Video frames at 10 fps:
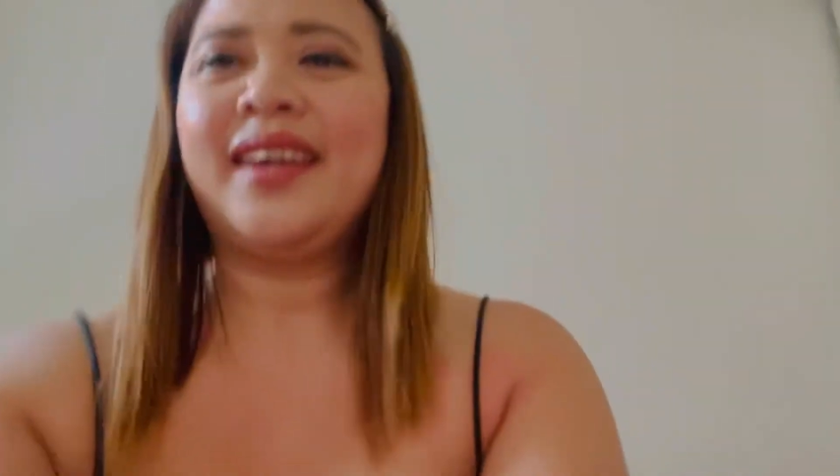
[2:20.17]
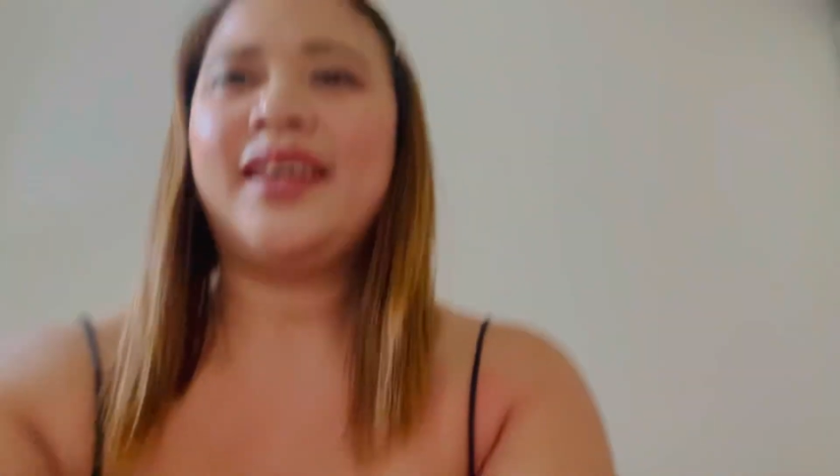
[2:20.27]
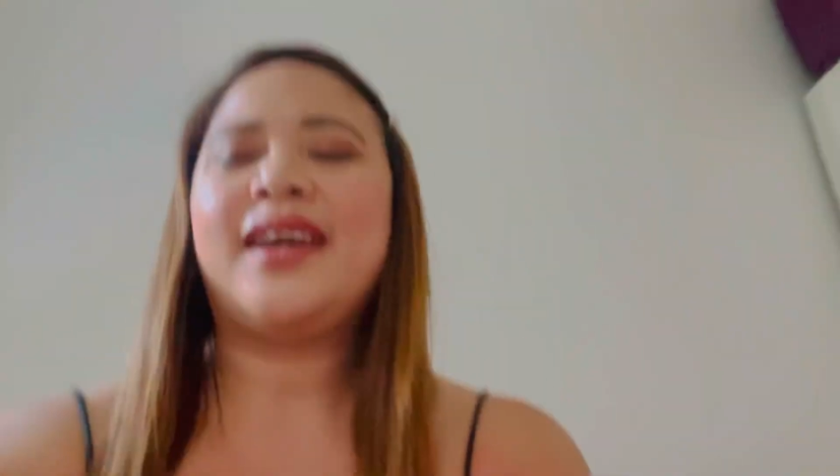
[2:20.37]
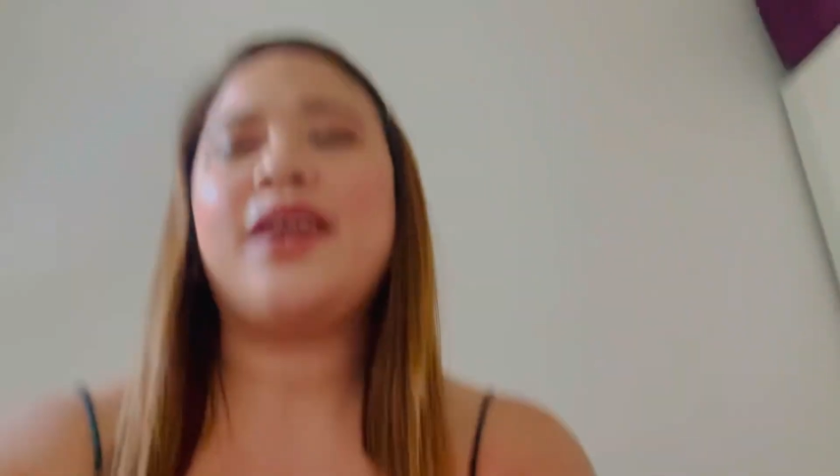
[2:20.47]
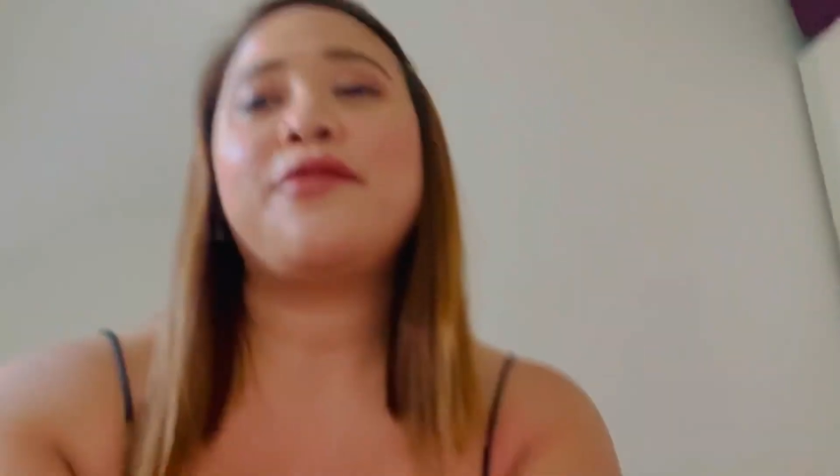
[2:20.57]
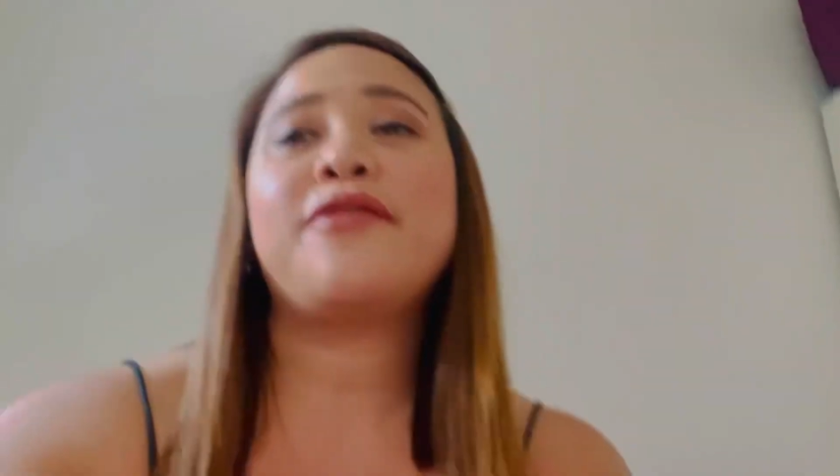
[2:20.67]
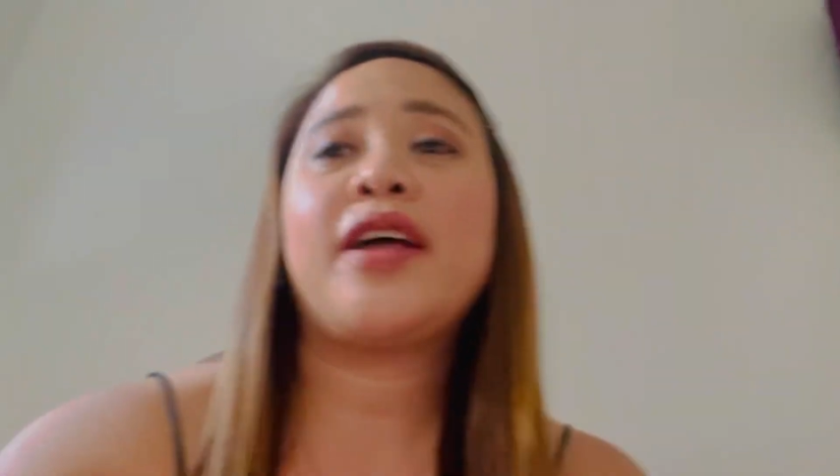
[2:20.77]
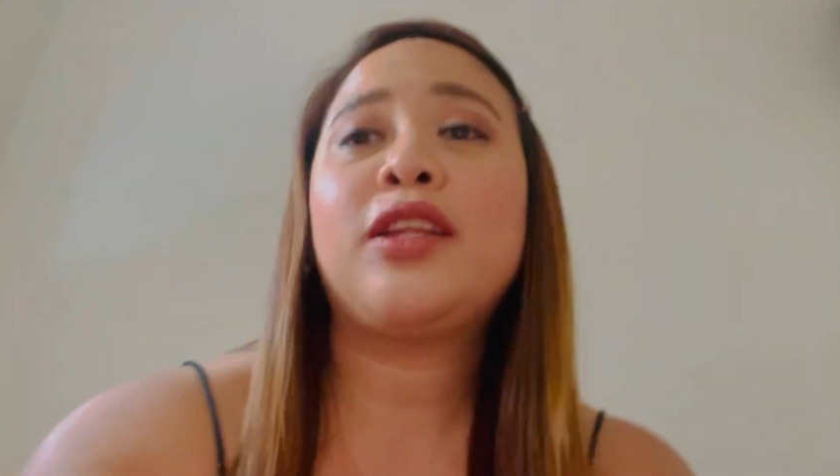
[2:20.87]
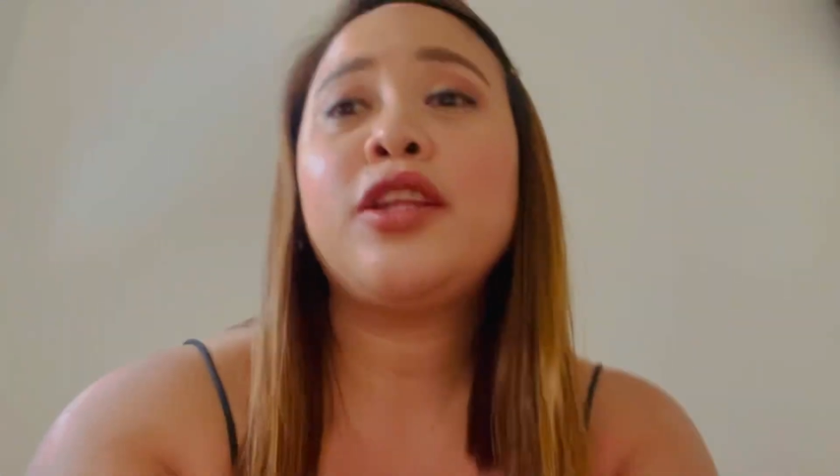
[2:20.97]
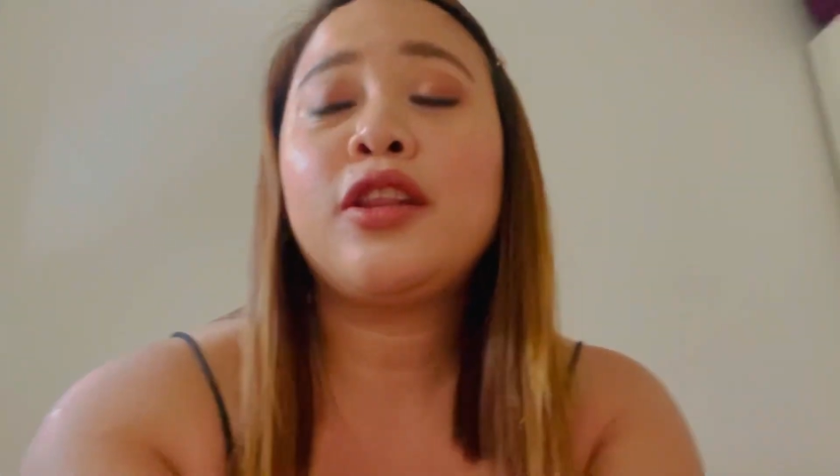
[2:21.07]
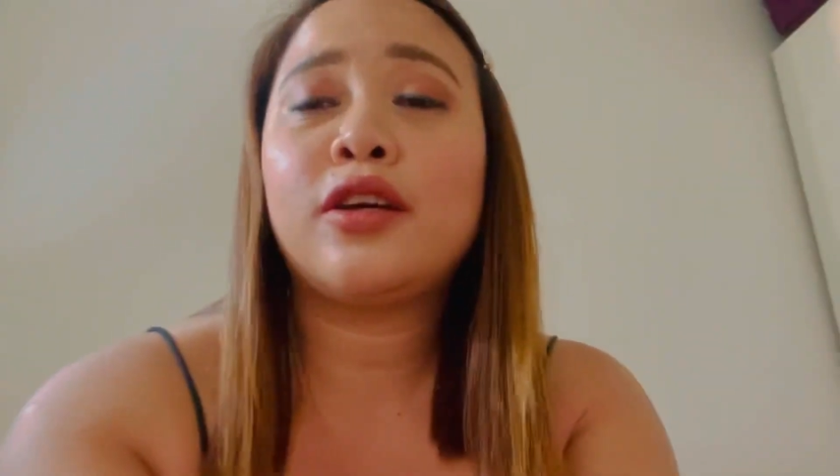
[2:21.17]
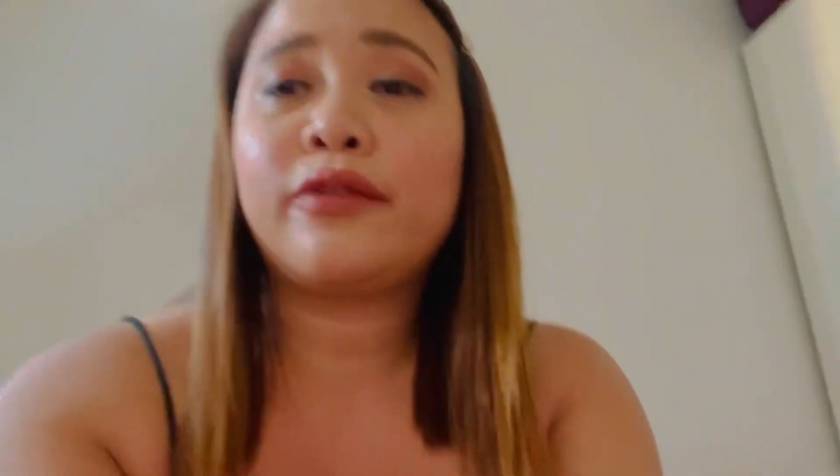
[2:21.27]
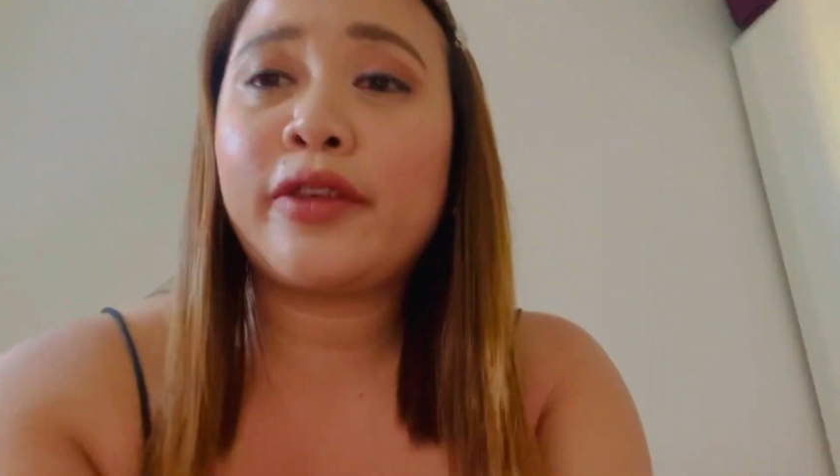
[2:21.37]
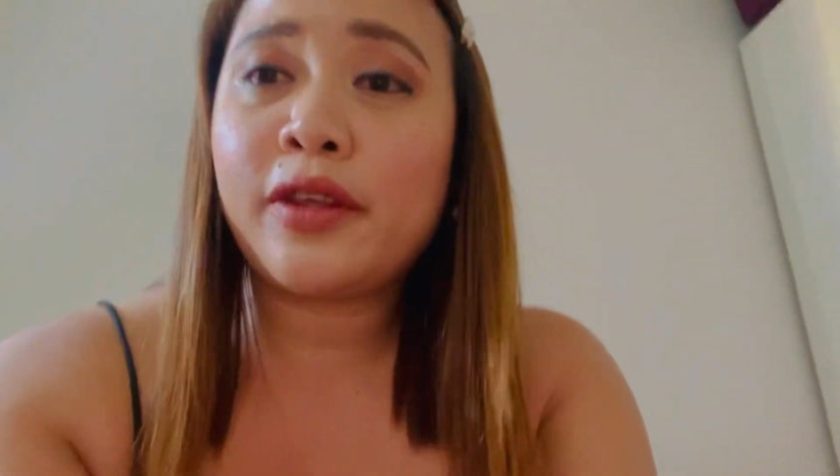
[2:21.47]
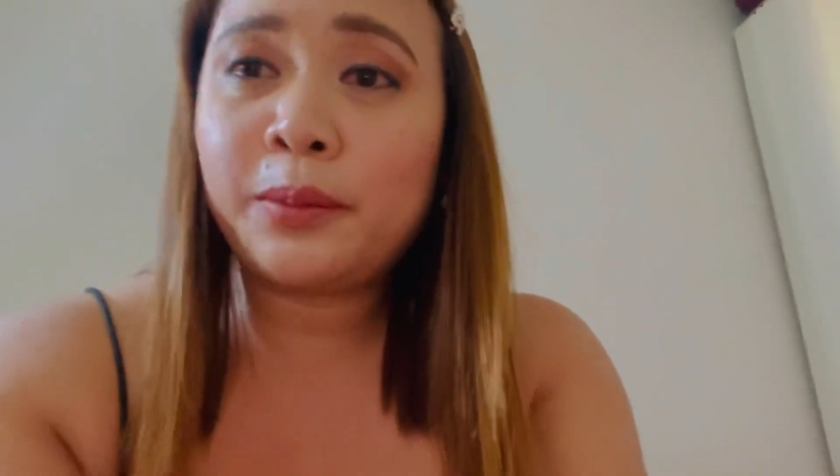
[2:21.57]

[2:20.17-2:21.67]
I fell in love with the